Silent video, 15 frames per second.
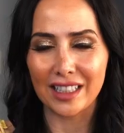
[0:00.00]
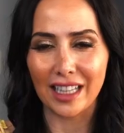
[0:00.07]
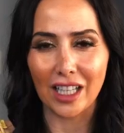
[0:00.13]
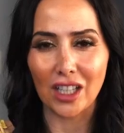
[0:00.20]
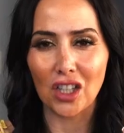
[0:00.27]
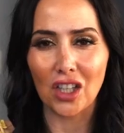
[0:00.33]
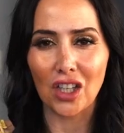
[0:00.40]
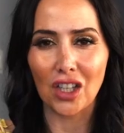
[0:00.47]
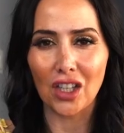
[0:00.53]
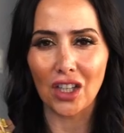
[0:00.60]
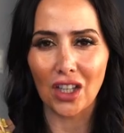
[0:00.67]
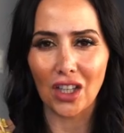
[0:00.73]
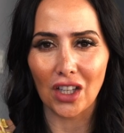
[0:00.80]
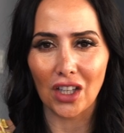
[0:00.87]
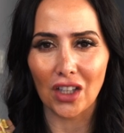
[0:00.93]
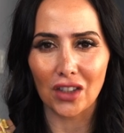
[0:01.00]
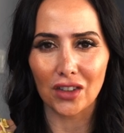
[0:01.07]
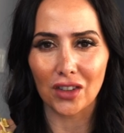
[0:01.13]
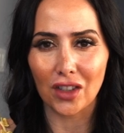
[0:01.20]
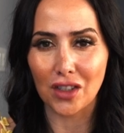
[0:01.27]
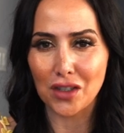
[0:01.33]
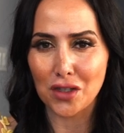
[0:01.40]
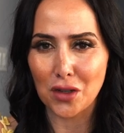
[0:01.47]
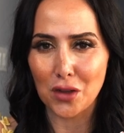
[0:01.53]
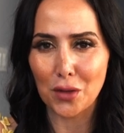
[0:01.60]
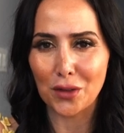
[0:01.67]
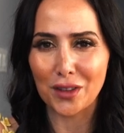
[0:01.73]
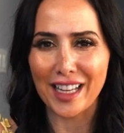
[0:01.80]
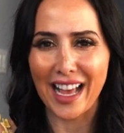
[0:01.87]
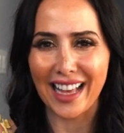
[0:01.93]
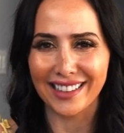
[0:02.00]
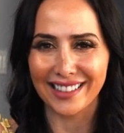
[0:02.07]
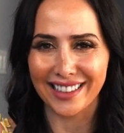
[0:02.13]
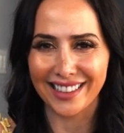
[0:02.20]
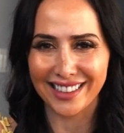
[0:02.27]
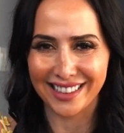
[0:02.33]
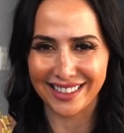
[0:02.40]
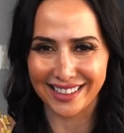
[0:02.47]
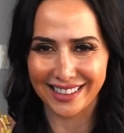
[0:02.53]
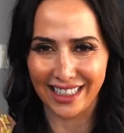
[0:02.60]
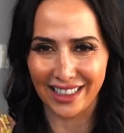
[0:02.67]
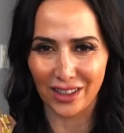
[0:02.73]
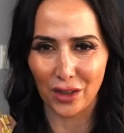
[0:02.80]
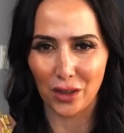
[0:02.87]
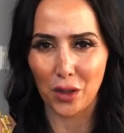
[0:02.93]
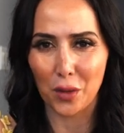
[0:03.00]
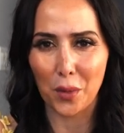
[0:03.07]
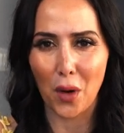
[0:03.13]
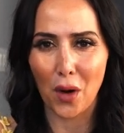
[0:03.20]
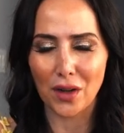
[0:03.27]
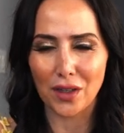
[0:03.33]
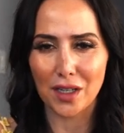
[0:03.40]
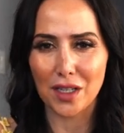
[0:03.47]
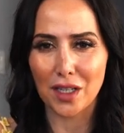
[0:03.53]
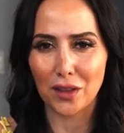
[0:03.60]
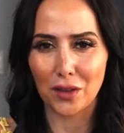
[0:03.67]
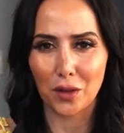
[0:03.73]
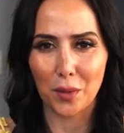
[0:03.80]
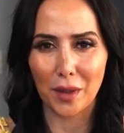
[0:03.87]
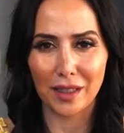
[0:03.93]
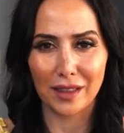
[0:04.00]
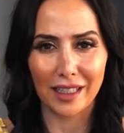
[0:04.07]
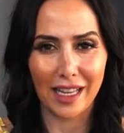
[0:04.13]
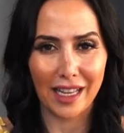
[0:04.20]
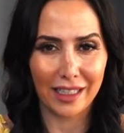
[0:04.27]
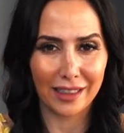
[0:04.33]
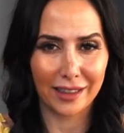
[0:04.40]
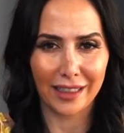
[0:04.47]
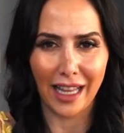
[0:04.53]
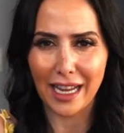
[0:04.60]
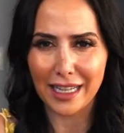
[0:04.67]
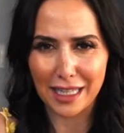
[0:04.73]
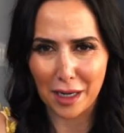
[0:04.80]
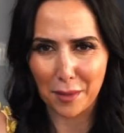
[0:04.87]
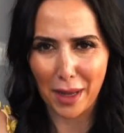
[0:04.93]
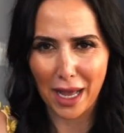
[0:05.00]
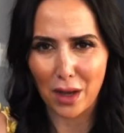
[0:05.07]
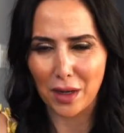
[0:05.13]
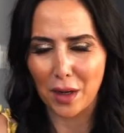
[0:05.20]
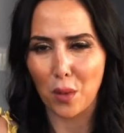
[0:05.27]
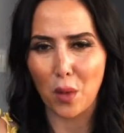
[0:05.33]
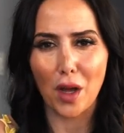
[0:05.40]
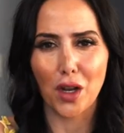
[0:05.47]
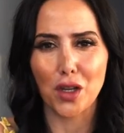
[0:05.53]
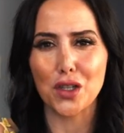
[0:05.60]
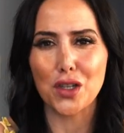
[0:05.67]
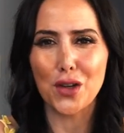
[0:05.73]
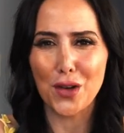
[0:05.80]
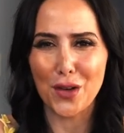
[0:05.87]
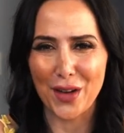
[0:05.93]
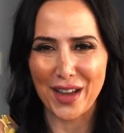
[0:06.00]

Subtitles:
the key is enthusiastic consent, so your partner needs to be excited about it, want to do